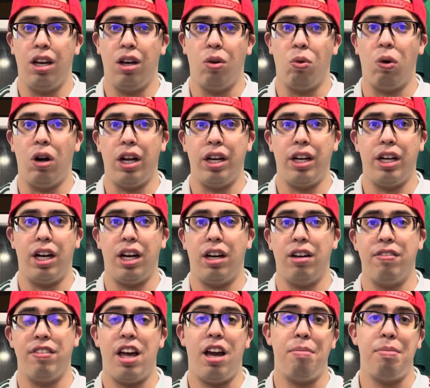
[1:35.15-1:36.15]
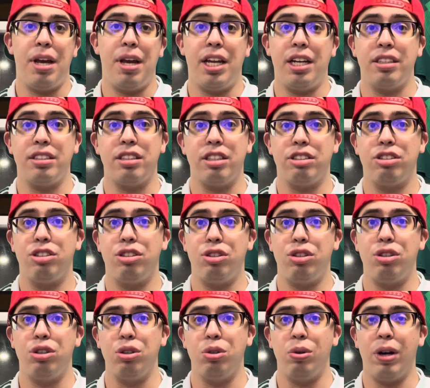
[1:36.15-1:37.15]
One of them an assist
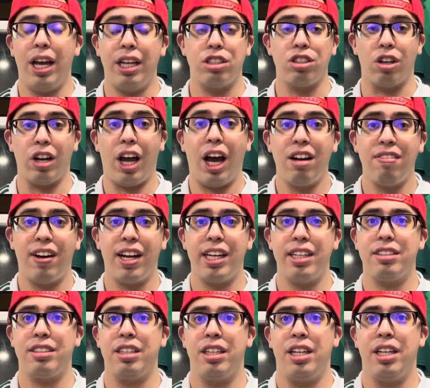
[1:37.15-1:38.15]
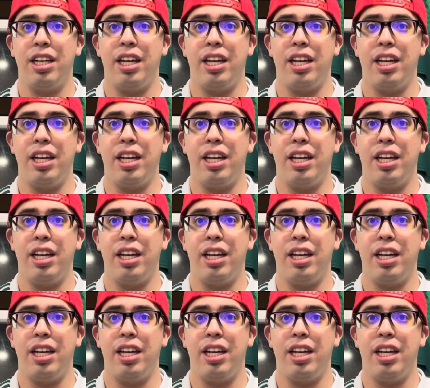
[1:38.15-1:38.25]
to Edson Alvarez.